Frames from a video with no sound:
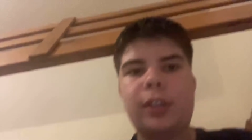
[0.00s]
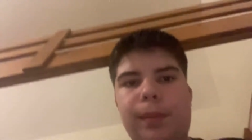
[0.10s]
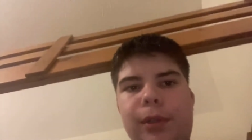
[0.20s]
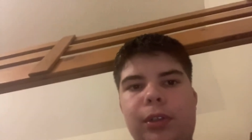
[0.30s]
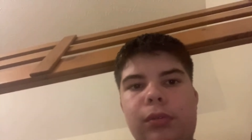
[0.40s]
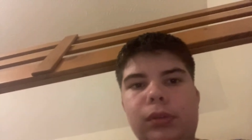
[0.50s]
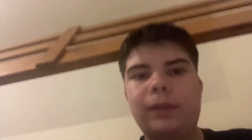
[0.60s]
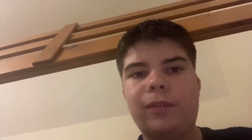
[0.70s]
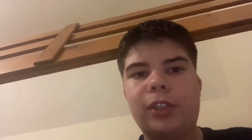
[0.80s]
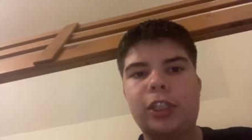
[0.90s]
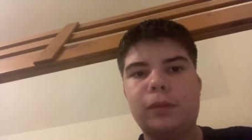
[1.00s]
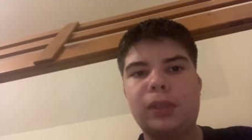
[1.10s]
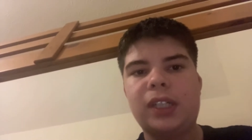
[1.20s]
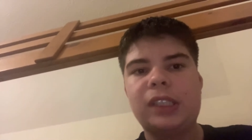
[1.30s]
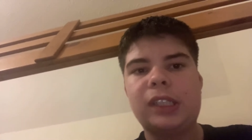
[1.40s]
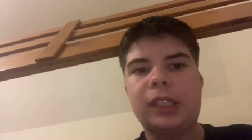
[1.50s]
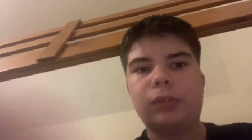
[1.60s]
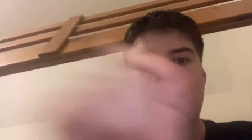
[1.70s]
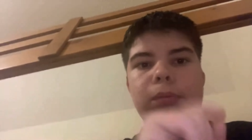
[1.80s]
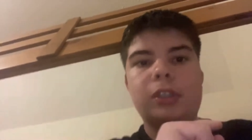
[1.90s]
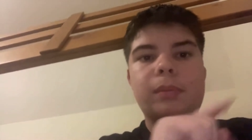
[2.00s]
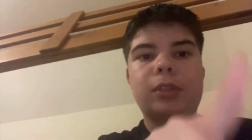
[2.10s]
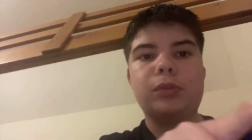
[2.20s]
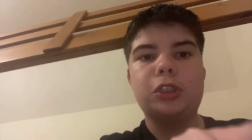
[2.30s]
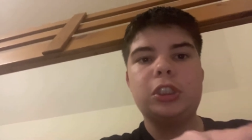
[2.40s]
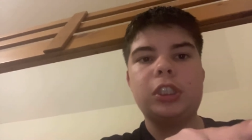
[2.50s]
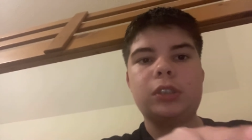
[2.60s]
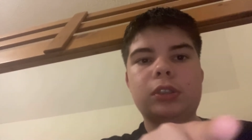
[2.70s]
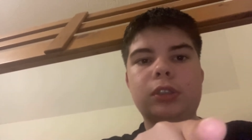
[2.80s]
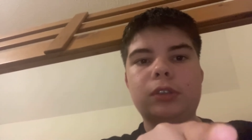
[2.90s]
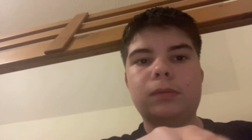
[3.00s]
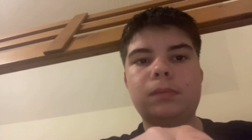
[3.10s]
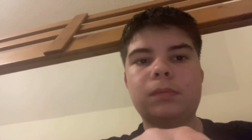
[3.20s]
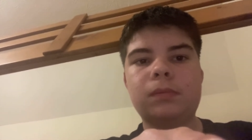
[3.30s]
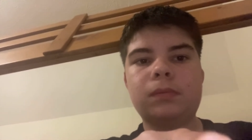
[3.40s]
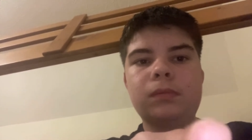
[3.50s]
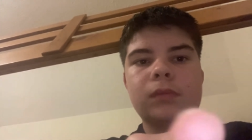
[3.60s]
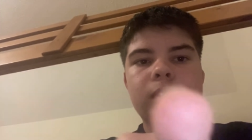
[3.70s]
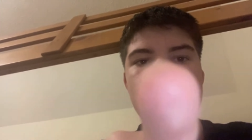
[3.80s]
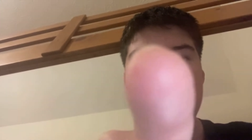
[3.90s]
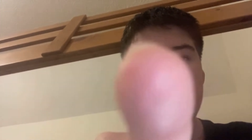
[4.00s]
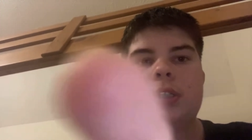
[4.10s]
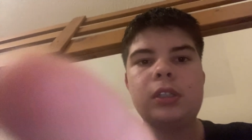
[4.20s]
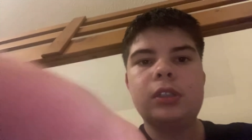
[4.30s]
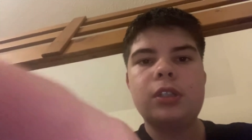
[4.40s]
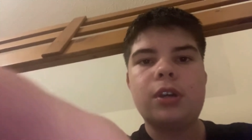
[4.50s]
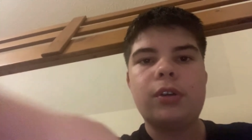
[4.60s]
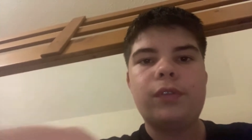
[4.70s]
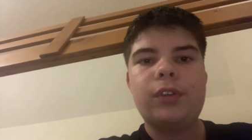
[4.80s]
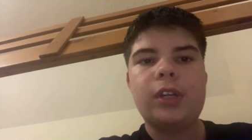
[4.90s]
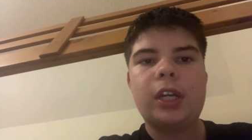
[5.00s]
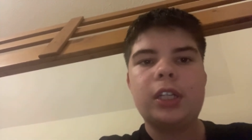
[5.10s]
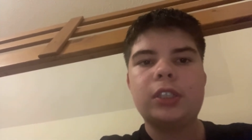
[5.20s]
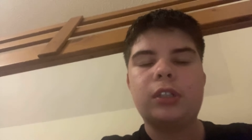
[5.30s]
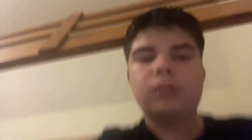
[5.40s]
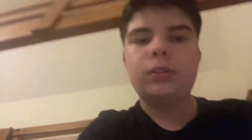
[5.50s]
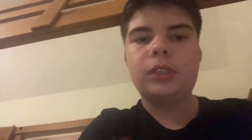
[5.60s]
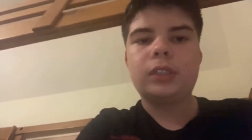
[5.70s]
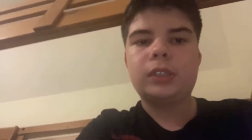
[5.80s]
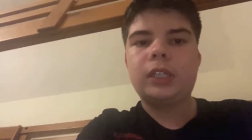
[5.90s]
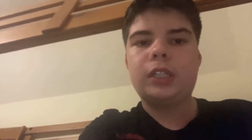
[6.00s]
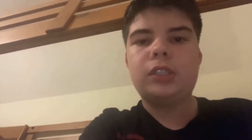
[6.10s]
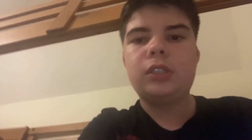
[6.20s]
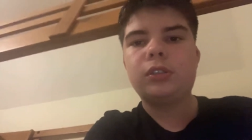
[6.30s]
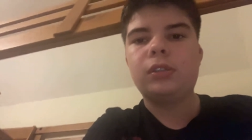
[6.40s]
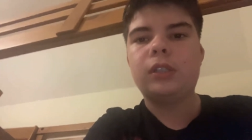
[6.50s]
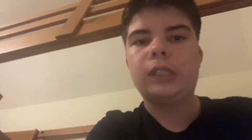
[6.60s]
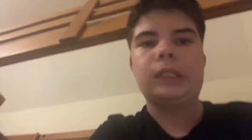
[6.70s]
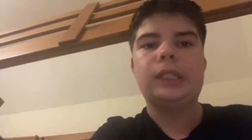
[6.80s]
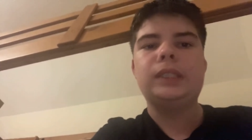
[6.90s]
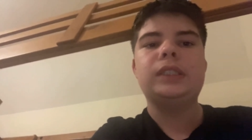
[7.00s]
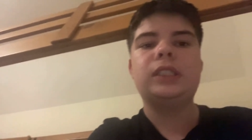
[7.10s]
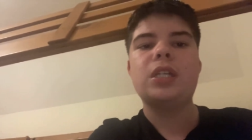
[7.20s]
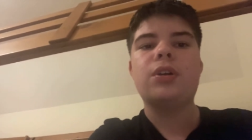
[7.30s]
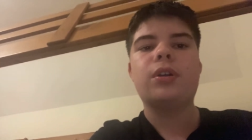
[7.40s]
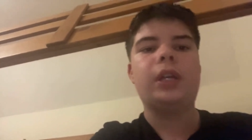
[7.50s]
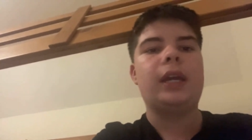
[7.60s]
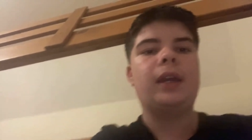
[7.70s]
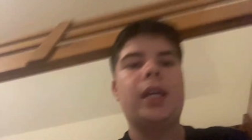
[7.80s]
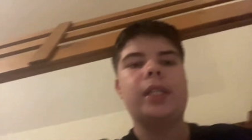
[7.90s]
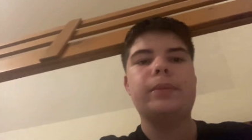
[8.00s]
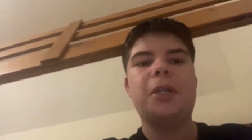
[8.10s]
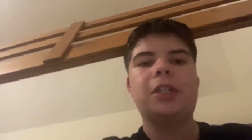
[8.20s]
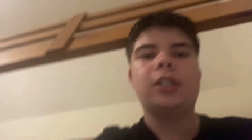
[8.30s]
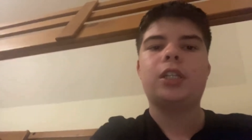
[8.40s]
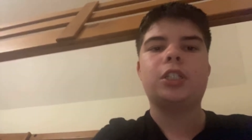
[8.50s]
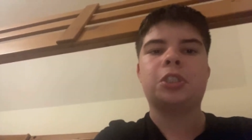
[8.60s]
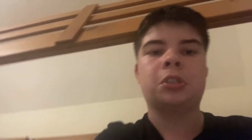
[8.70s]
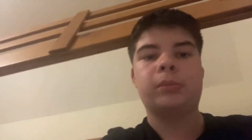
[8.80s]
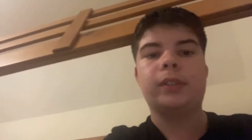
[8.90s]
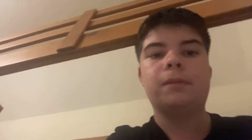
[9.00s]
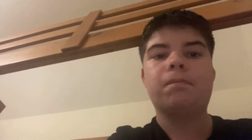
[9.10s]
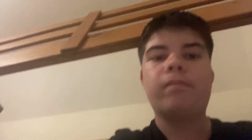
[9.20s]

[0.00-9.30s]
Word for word: a computer for a good price, that's when I'm going to be switching channels soon. So if you guys all want to stay tuned, it's still going to have, it's mainly just going to be